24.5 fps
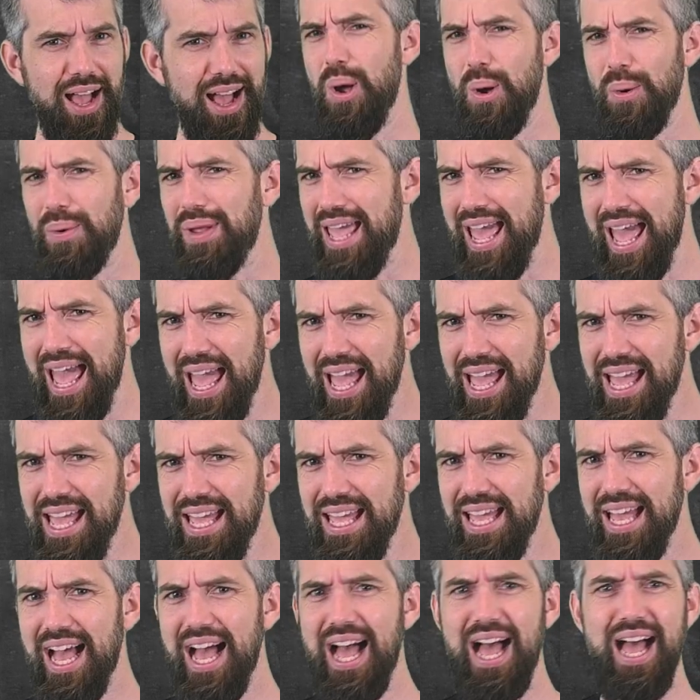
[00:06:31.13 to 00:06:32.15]

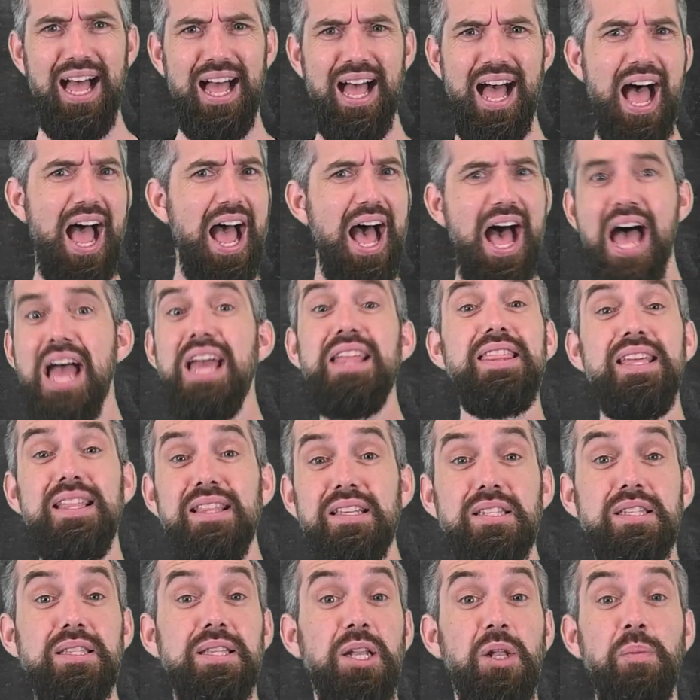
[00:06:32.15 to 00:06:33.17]
Okay, I think
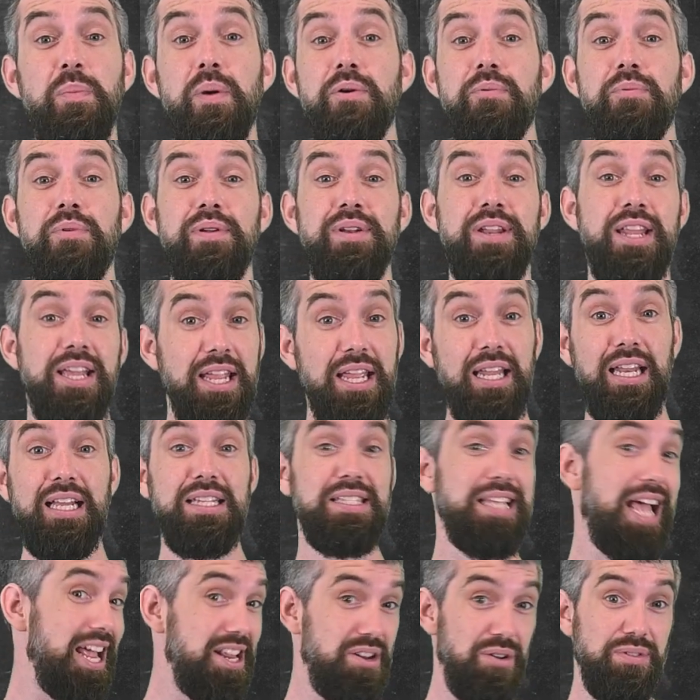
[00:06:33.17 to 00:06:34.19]
this is a little bit
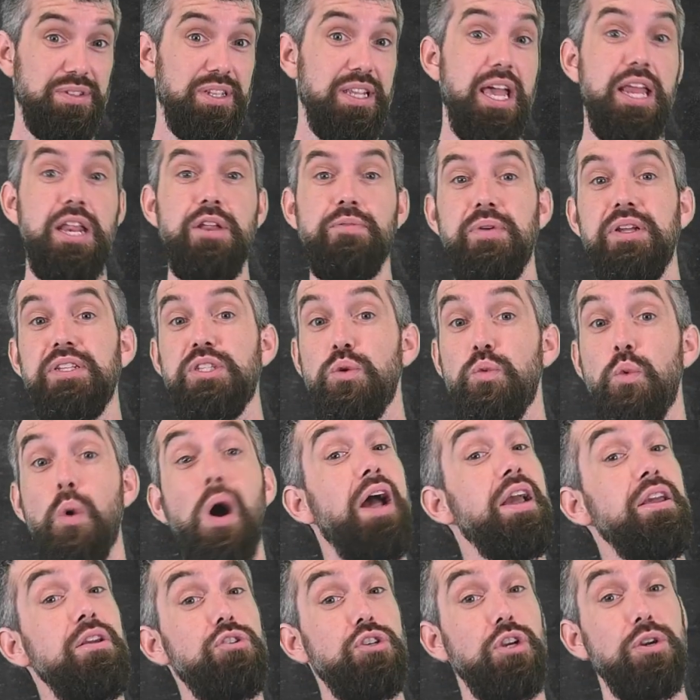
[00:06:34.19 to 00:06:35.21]
ridiculous. I don't see any reason
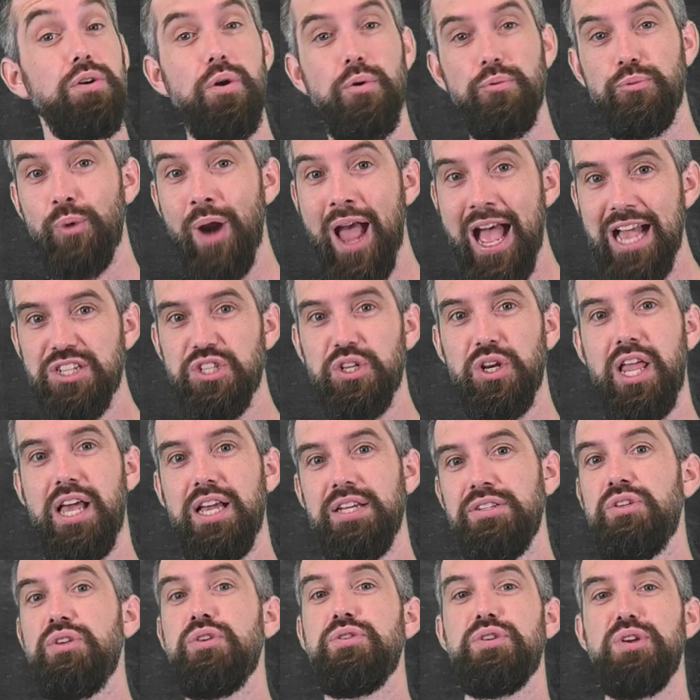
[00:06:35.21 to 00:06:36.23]
why you should
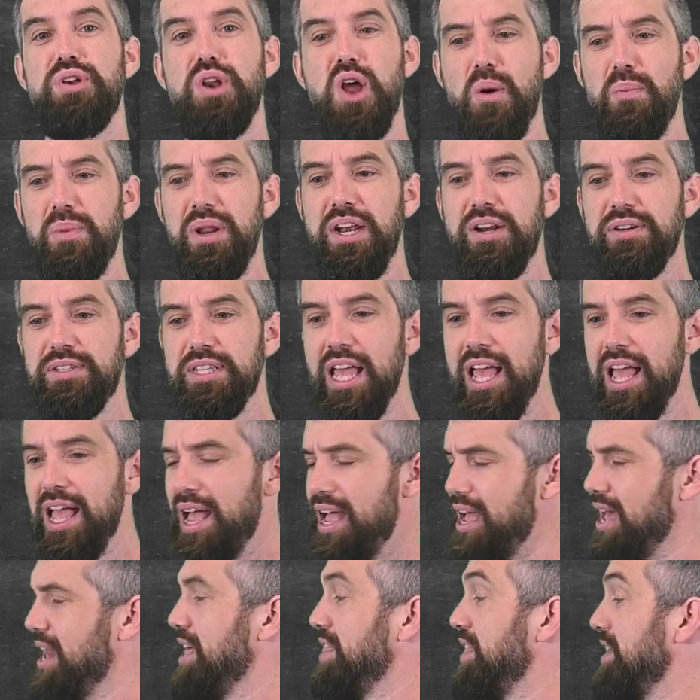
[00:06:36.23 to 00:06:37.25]
rationalize your denominators. And
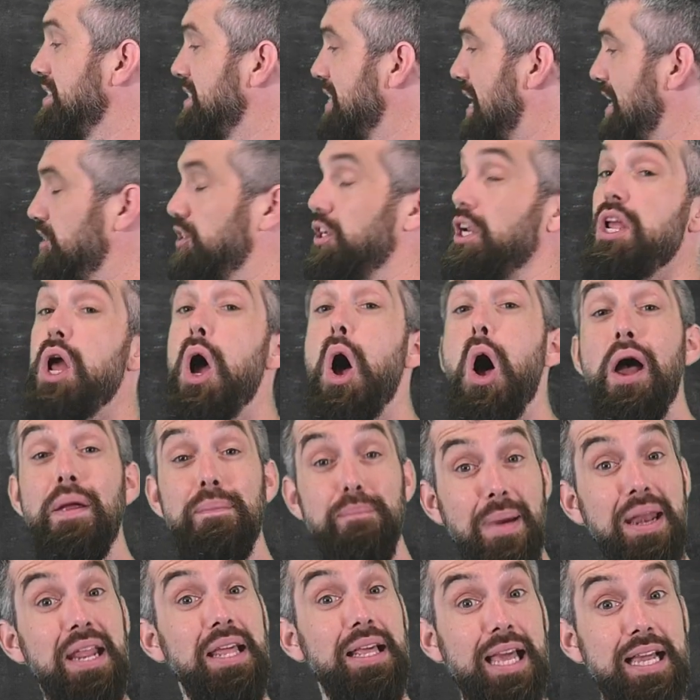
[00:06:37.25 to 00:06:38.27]
I think it's actually, in
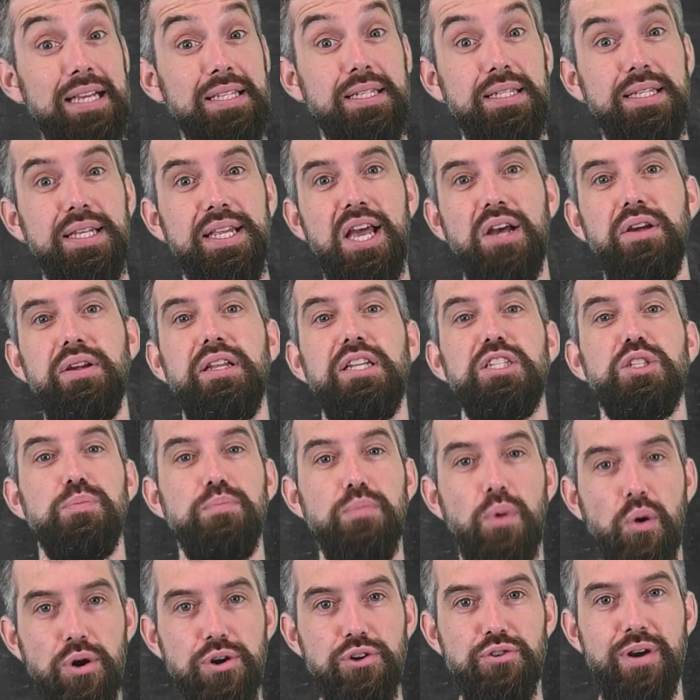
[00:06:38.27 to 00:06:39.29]
many cases in calculus,
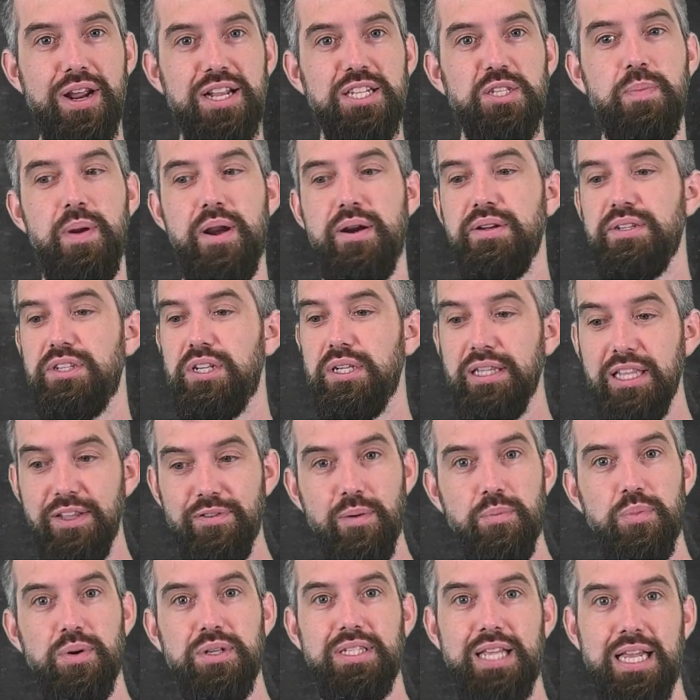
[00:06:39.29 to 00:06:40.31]
more transparent to leave
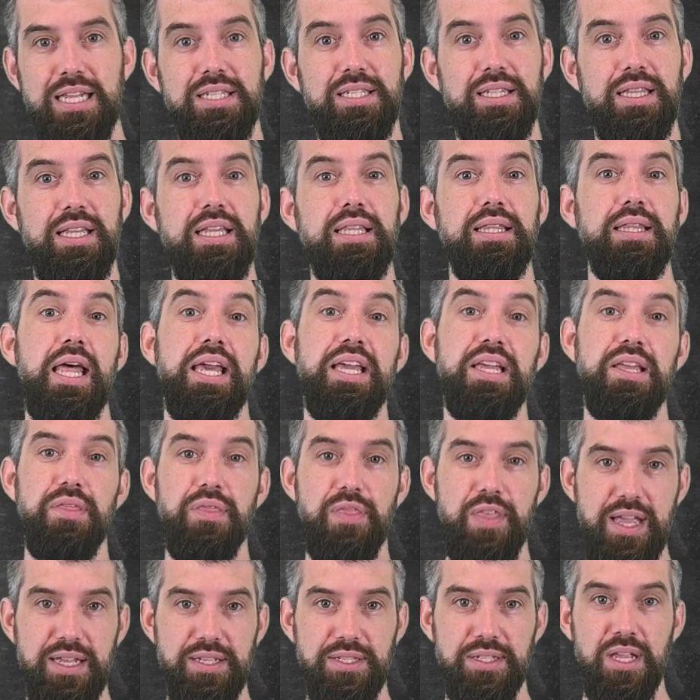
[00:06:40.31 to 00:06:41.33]
it precisely like
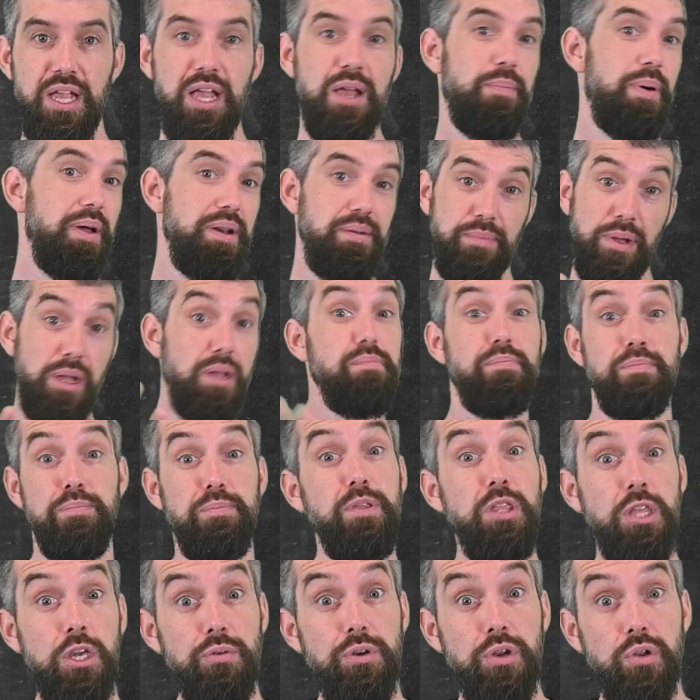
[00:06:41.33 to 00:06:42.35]
this. But
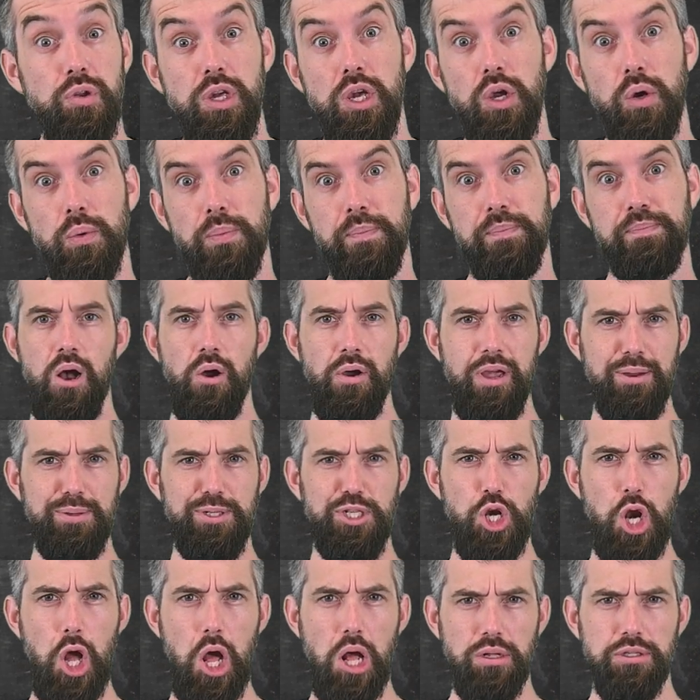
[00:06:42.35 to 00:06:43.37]
you do you. Okay, we
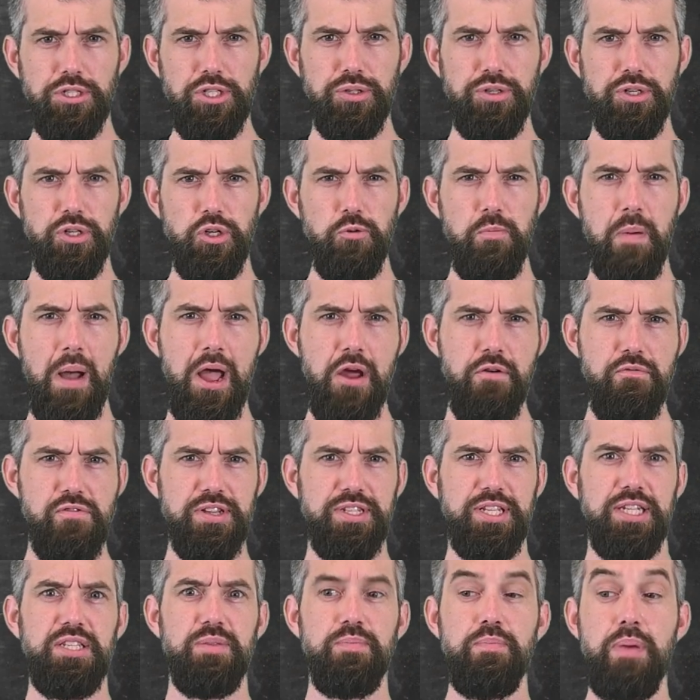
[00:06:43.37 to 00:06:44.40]
should also do pi over
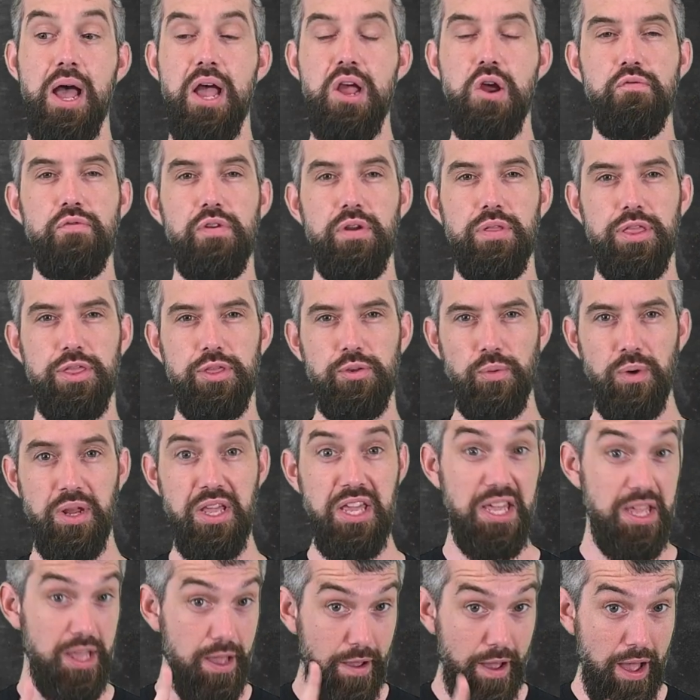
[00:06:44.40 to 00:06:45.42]
6 and pi over
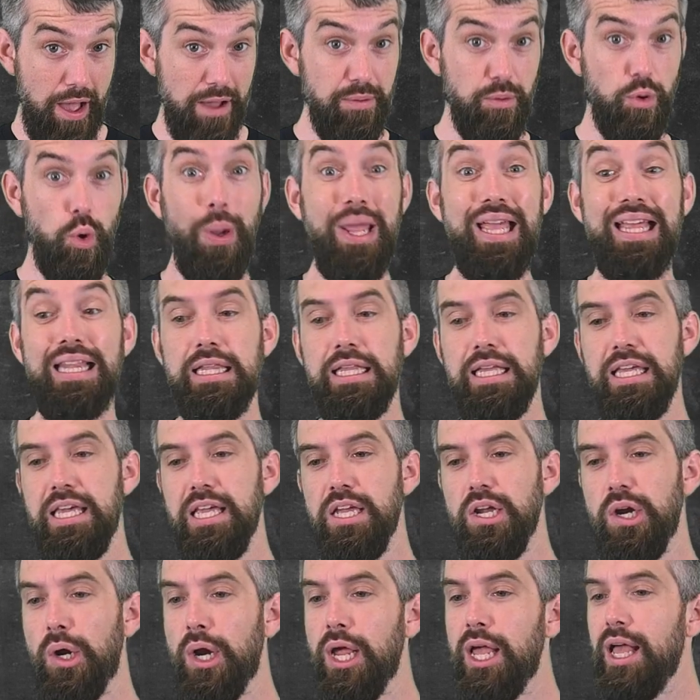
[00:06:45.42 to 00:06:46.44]
3 quickly
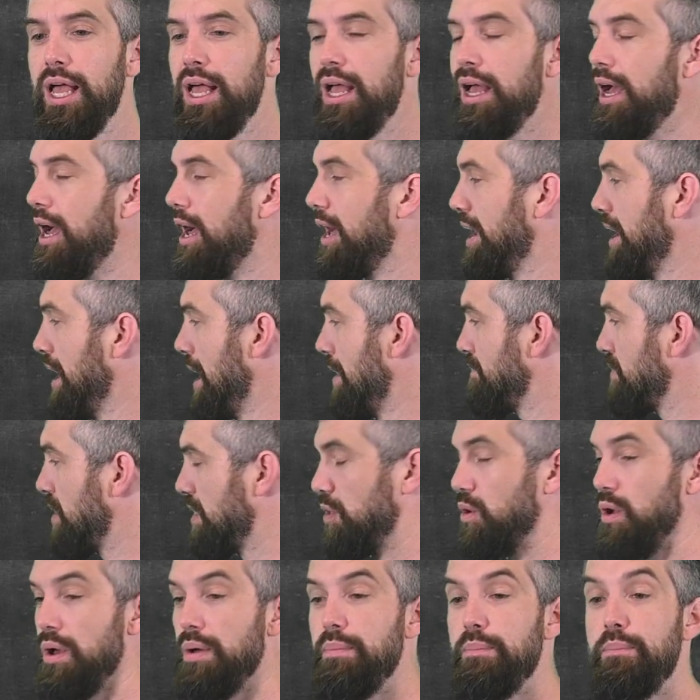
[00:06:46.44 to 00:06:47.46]
here. I've got
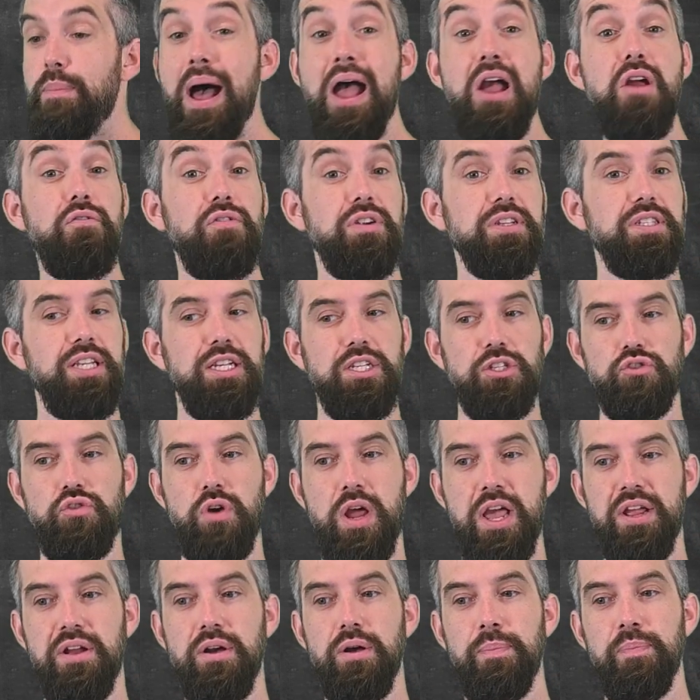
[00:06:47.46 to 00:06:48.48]
the pi over 6
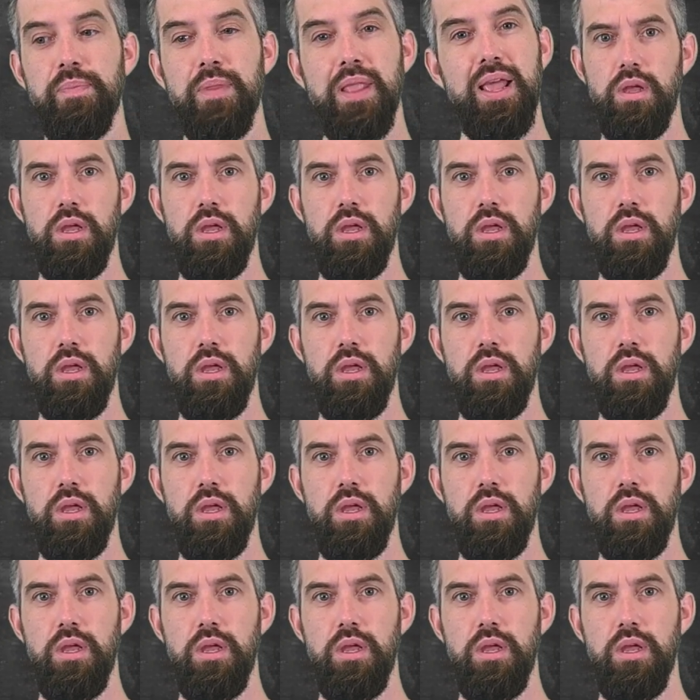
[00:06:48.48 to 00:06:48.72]
triangle.